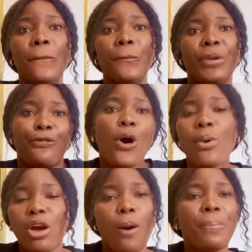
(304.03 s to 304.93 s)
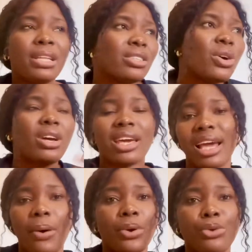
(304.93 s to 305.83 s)
before we complete it's okay
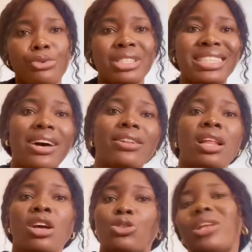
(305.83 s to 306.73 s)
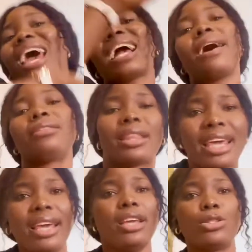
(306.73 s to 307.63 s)
i want to resell so that i can
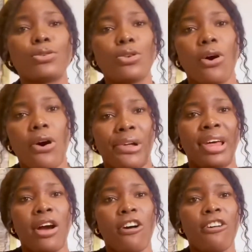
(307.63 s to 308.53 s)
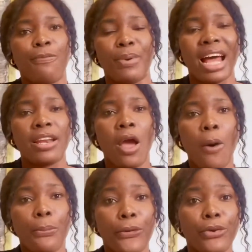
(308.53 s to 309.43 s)
key into your other off plan
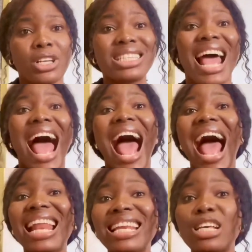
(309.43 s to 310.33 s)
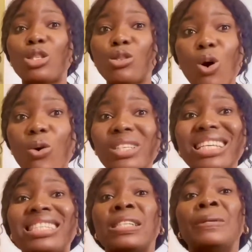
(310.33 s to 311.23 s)
products and they sold
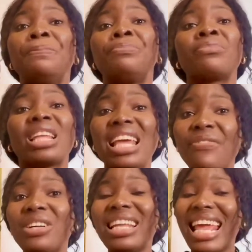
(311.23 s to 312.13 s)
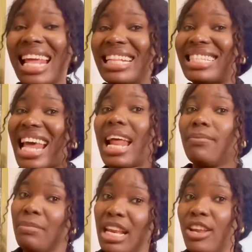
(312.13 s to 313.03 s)
it even in
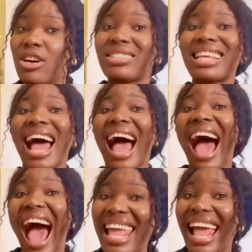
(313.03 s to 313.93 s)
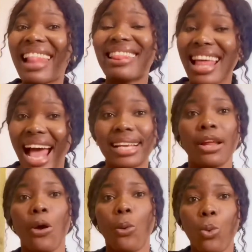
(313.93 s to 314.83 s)
10 millions higher than
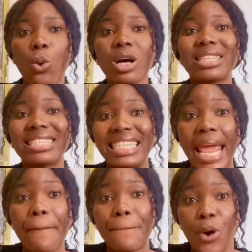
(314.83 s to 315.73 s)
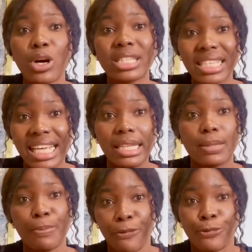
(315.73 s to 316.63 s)
what they bought
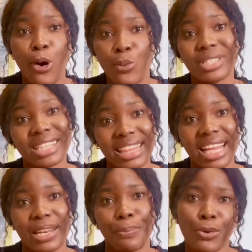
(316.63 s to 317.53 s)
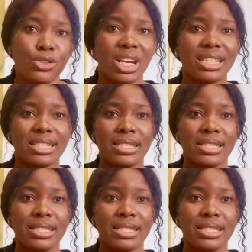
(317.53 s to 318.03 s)
it before we started the project